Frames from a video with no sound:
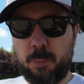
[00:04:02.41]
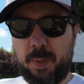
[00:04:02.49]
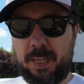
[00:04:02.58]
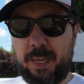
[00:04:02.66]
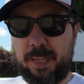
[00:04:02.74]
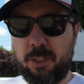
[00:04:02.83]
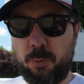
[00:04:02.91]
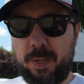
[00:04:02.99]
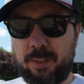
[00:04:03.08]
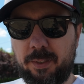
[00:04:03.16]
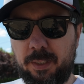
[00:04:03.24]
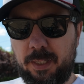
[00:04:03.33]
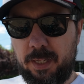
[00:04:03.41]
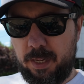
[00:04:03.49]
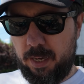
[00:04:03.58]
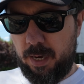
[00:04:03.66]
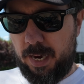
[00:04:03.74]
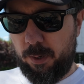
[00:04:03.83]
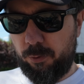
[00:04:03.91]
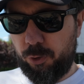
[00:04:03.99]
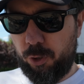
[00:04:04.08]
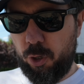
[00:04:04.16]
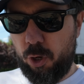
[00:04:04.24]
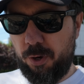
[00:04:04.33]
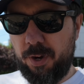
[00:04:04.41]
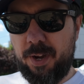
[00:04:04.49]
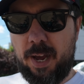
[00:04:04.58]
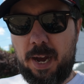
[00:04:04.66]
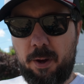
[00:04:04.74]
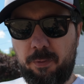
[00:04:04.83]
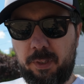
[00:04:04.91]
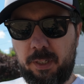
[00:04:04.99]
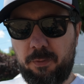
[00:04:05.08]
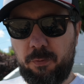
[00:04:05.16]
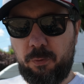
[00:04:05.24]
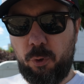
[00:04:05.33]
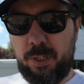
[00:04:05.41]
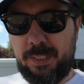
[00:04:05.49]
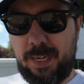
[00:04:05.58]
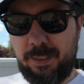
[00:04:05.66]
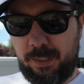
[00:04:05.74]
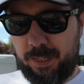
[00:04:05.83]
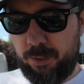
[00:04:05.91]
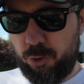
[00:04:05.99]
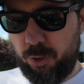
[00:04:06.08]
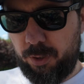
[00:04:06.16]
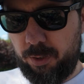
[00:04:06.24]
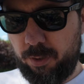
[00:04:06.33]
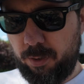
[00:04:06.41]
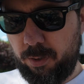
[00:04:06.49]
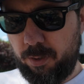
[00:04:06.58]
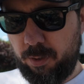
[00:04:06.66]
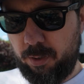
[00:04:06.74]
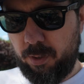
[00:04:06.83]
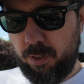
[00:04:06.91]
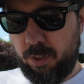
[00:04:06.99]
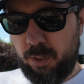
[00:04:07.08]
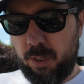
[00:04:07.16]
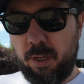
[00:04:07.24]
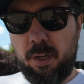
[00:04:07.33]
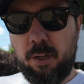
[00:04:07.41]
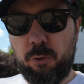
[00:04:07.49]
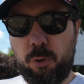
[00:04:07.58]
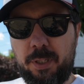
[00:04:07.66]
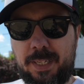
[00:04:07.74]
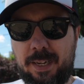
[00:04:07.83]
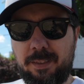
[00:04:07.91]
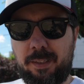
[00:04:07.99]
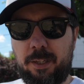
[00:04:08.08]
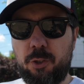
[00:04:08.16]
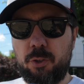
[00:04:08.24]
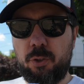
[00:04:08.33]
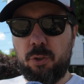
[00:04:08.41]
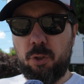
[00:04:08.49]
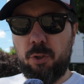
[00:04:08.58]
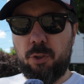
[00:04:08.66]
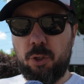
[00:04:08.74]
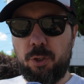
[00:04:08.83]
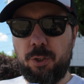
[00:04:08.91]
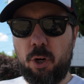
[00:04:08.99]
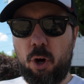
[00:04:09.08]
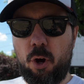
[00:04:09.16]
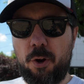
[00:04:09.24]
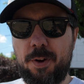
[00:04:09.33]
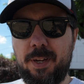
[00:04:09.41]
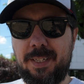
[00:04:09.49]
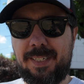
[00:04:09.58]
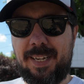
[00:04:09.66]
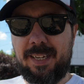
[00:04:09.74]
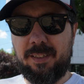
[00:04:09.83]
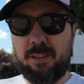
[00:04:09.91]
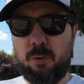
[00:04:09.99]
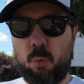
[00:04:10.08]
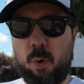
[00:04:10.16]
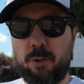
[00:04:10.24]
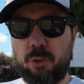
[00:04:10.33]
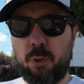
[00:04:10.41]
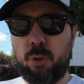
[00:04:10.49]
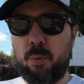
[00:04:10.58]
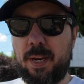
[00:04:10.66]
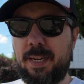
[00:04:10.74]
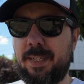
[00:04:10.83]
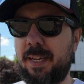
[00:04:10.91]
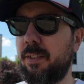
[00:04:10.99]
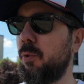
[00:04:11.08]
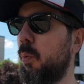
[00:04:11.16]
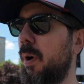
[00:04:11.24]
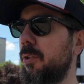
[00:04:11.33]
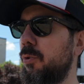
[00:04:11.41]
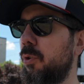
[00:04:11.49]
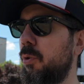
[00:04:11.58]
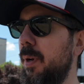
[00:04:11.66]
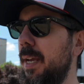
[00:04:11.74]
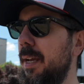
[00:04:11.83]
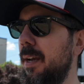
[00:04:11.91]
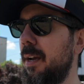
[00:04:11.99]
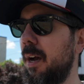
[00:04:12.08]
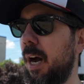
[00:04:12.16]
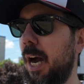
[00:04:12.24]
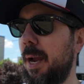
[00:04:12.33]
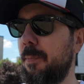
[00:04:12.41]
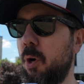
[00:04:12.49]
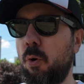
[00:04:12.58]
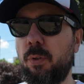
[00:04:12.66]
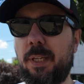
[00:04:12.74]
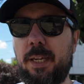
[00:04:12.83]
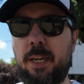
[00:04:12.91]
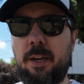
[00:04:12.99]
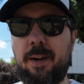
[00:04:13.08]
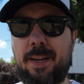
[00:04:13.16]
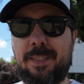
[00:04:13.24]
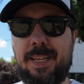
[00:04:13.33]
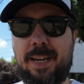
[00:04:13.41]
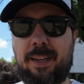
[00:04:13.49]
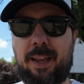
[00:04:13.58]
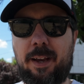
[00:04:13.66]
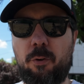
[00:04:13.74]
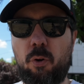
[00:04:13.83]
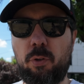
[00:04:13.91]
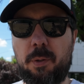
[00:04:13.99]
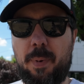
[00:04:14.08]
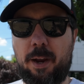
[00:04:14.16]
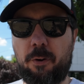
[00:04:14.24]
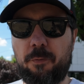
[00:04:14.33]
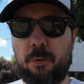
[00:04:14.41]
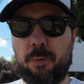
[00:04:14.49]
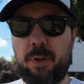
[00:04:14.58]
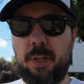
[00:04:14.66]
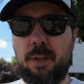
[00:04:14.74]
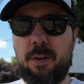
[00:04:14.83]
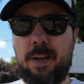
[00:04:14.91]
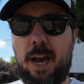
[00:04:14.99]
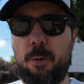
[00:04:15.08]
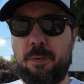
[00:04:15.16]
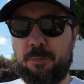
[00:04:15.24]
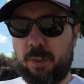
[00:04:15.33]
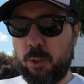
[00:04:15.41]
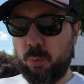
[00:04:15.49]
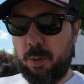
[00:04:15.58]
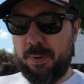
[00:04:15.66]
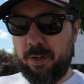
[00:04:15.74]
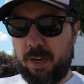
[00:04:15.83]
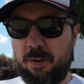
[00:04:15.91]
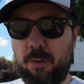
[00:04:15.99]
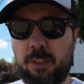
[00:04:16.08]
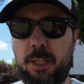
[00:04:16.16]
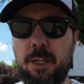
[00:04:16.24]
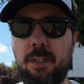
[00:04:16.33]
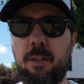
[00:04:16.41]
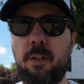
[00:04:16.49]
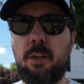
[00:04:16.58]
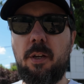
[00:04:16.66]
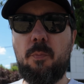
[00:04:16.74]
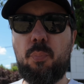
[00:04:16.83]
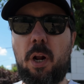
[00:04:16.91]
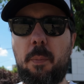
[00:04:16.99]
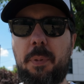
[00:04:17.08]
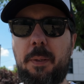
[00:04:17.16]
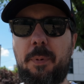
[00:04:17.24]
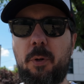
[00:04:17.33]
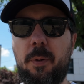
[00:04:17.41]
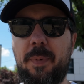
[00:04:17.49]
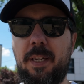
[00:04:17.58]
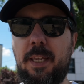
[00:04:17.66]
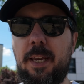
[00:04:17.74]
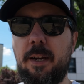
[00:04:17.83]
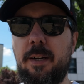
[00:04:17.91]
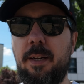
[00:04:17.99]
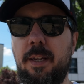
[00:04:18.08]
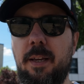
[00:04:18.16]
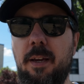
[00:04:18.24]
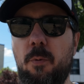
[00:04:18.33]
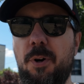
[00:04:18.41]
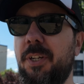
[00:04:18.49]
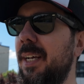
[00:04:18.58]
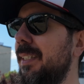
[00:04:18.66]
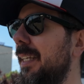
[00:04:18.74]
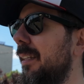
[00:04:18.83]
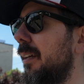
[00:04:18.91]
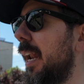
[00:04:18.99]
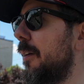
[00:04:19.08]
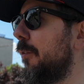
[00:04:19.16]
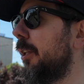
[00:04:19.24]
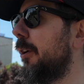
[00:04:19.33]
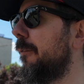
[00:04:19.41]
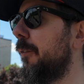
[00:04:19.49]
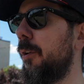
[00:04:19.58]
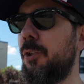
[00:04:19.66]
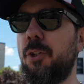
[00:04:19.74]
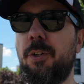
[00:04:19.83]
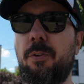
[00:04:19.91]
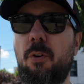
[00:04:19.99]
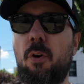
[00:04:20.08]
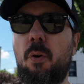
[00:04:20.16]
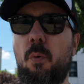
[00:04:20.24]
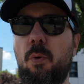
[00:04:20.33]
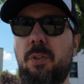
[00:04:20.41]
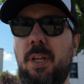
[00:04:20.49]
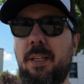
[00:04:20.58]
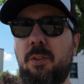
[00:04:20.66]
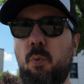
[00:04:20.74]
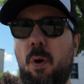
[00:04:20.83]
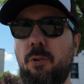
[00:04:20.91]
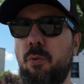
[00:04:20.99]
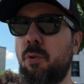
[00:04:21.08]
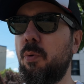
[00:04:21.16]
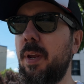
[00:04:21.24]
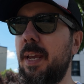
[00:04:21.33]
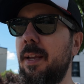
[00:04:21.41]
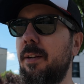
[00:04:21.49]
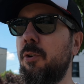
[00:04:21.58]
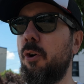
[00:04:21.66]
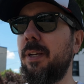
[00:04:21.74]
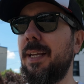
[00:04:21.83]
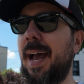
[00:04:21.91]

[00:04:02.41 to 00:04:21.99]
speaking into it. I will turn on now the noise cancellation. Noise cancellation is turn, turned on. Test one, two, three, test one, two, three. I'm holding it here exactly like I would hold a microphone. Now, if this would have been a lavalier, probably we would have been here. We're testing the lavalier version. Test one, two, three. Noise